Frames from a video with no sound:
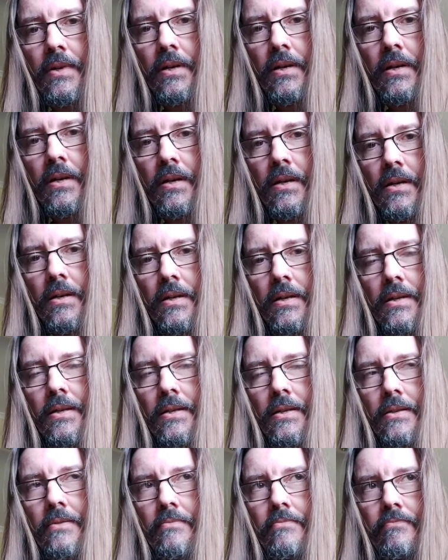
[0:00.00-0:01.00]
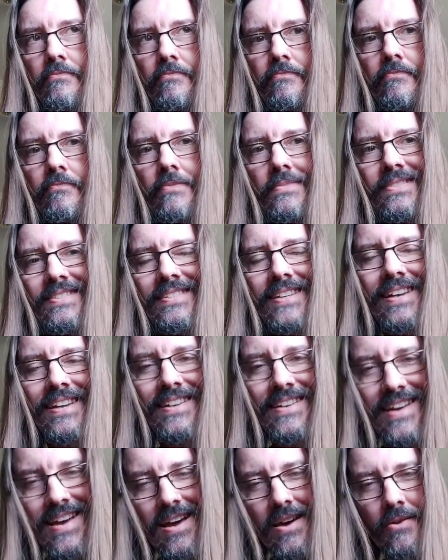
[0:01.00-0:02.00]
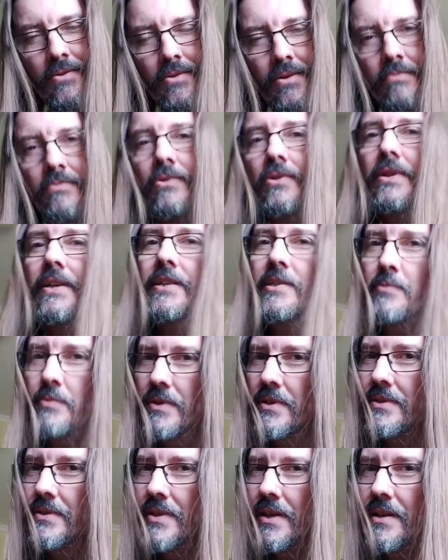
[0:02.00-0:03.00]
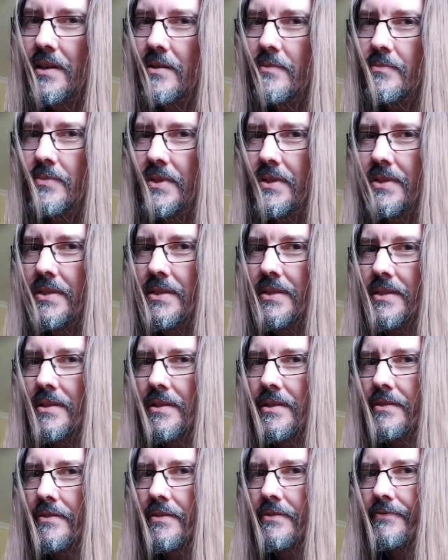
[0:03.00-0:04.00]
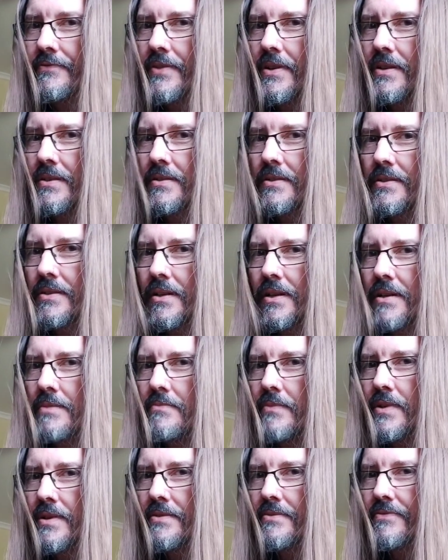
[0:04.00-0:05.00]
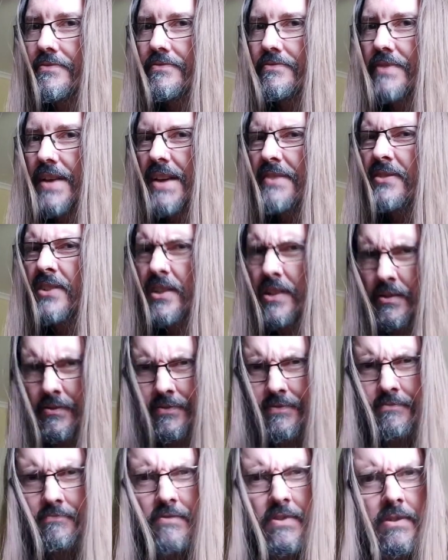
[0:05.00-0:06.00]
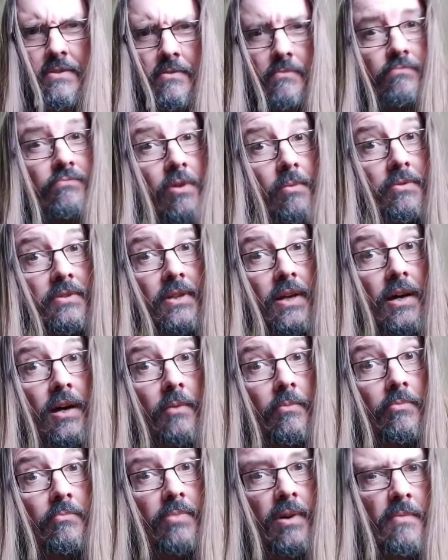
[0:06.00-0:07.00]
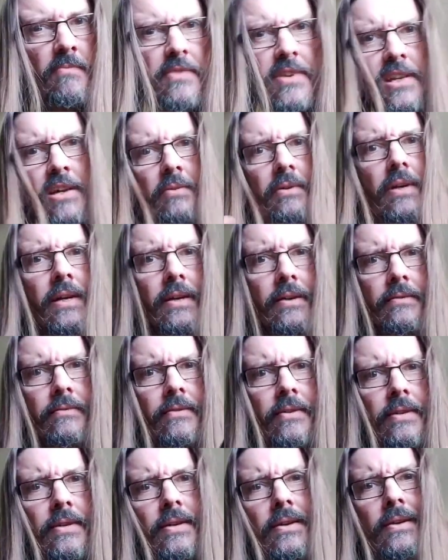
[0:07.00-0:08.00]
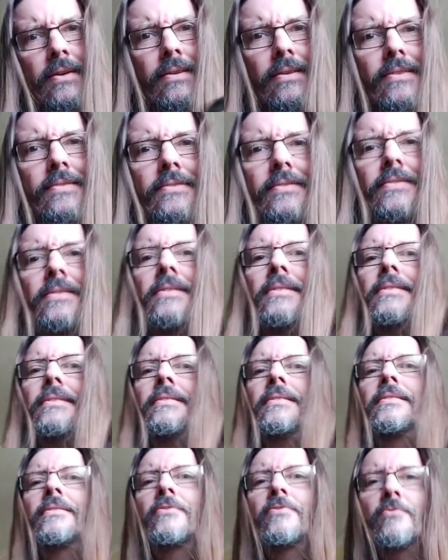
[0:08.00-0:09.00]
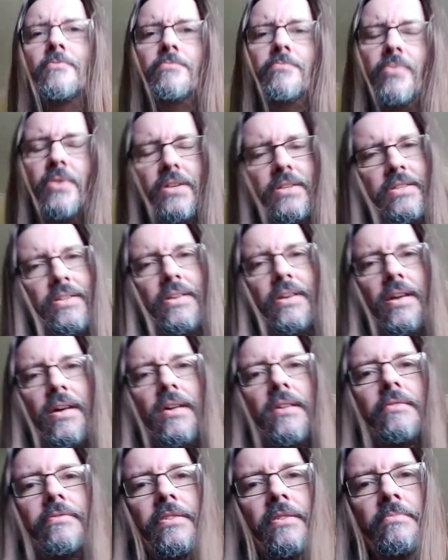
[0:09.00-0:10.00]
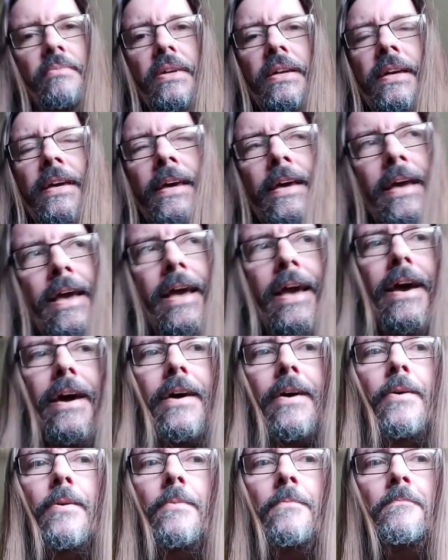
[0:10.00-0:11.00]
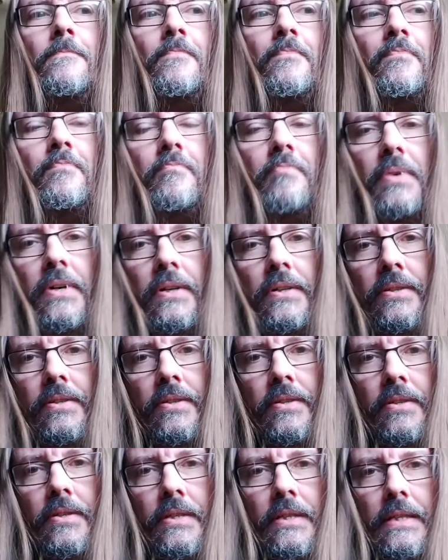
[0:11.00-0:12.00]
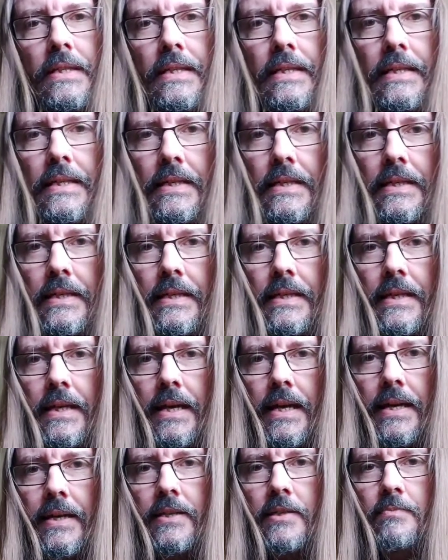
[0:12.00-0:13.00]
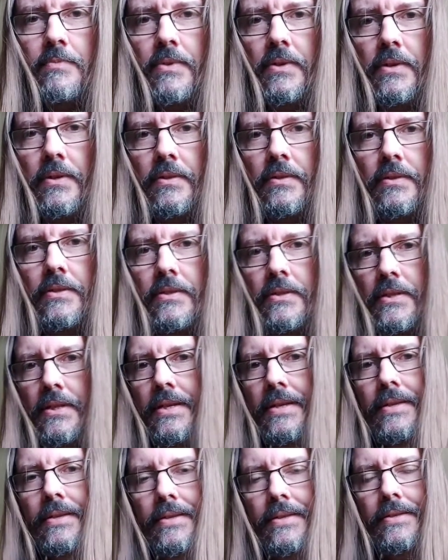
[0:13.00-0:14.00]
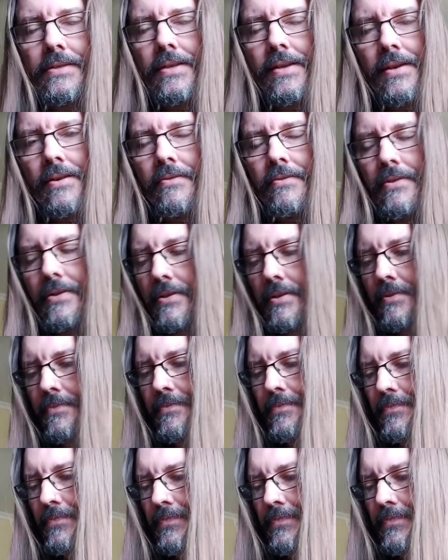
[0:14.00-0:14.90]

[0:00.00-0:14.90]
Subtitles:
I say now, I'm not an expert in setting up. This is kind of the first time I've ever done a real proper setup, but I'm videoing it, so you can all point and laugh at me. But the experts in this area